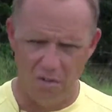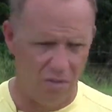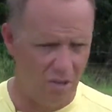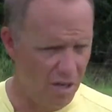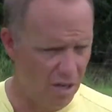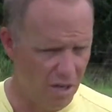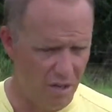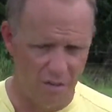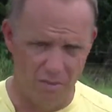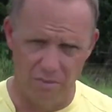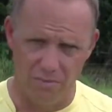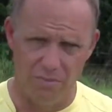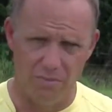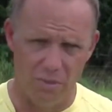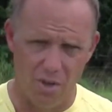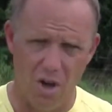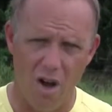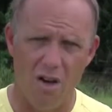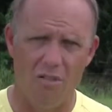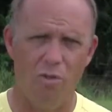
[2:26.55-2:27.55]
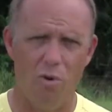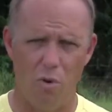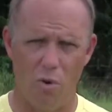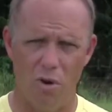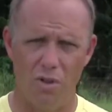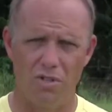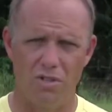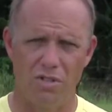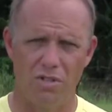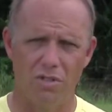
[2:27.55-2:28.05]
the golf
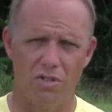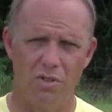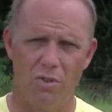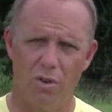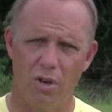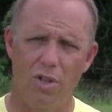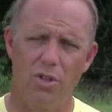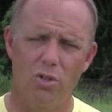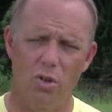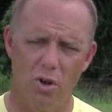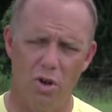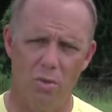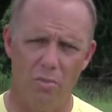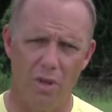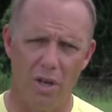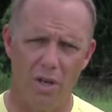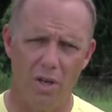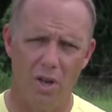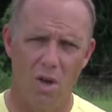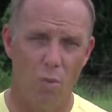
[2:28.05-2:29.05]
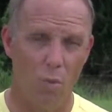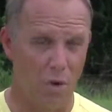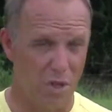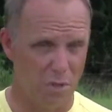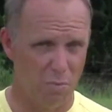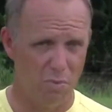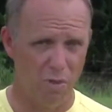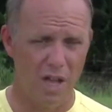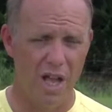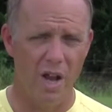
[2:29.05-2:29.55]
course during a tournament when
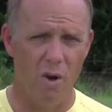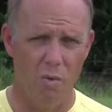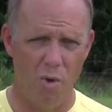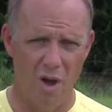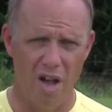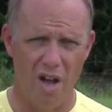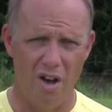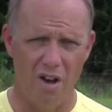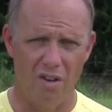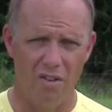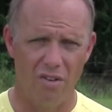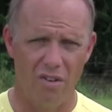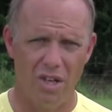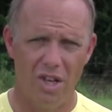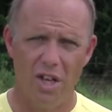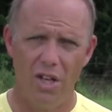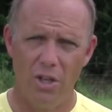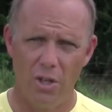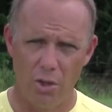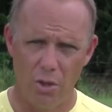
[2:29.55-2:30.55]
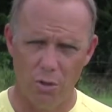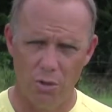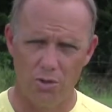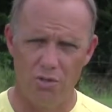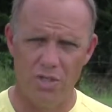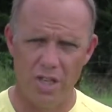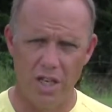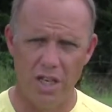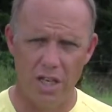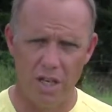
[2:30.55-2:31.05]
he's playing well, you'll
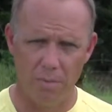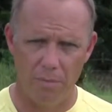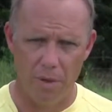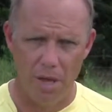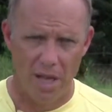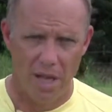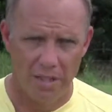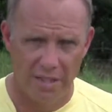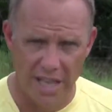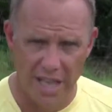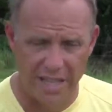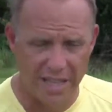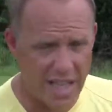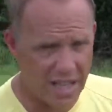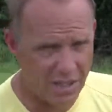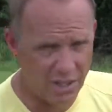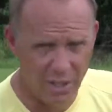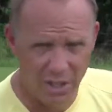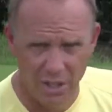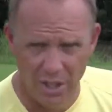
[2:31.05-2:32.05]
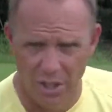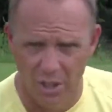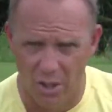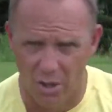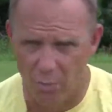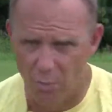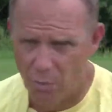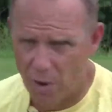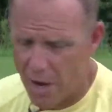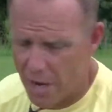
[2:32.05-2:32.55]
see him take that
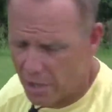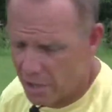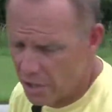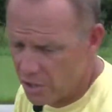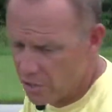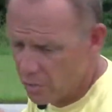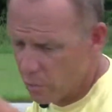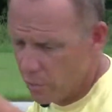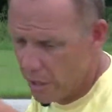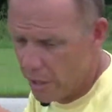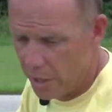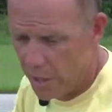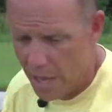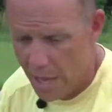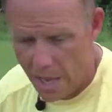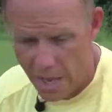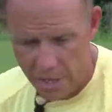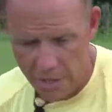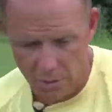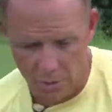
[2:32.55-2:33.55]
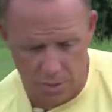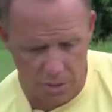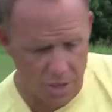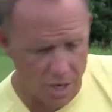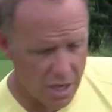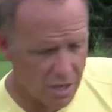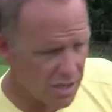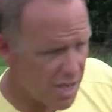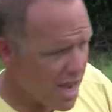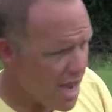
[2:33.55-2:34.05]
little practice swing, and you'll see
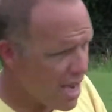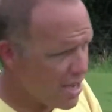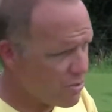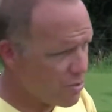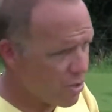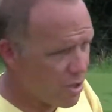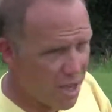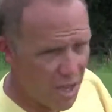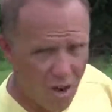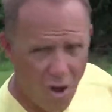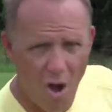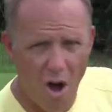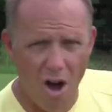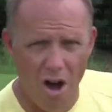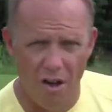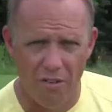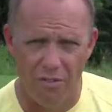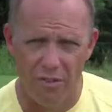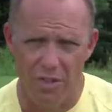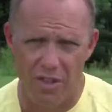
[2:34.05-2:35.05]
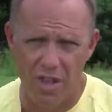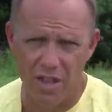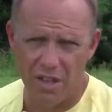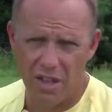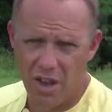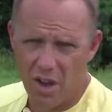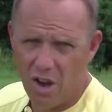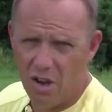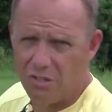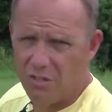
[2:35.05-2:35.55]
his eyes are kind of off in
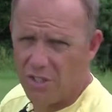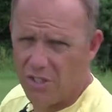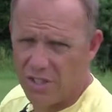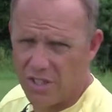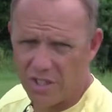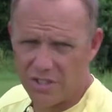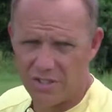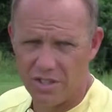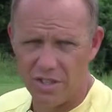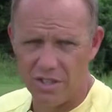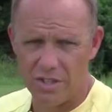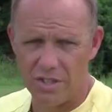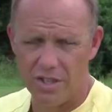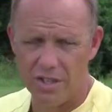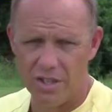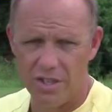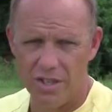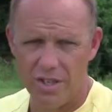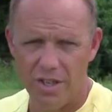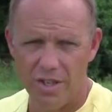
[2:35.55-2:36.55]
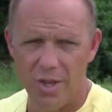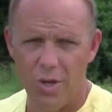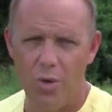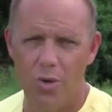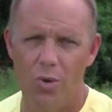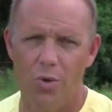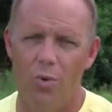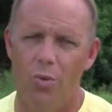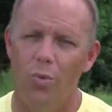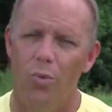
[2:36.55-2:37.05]
the distance.
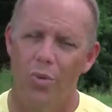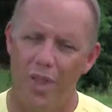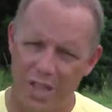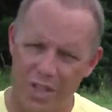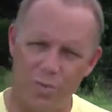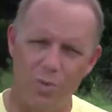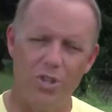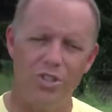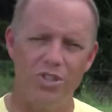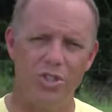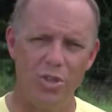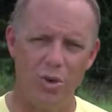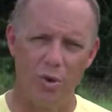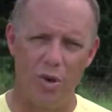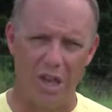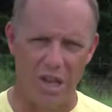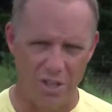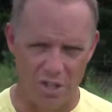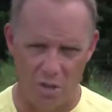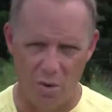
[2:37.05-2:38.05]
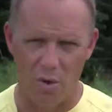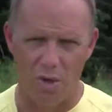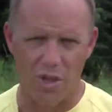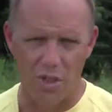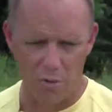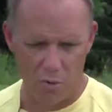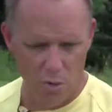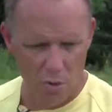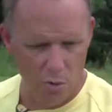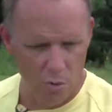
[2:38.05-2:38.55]
Well, that's what he's doing. He's going
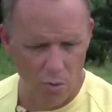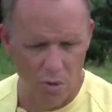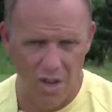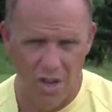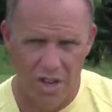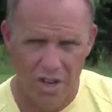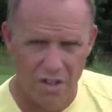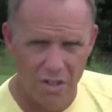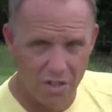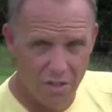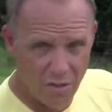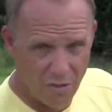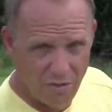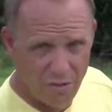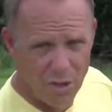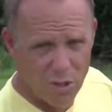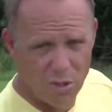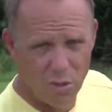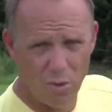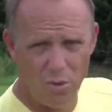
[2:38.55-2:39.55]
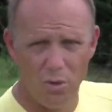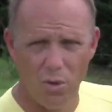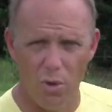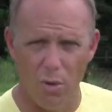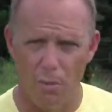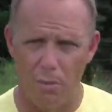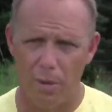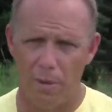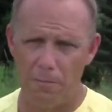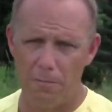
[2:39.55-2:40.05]
through the visual
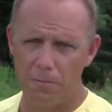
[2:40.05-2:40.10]
loop.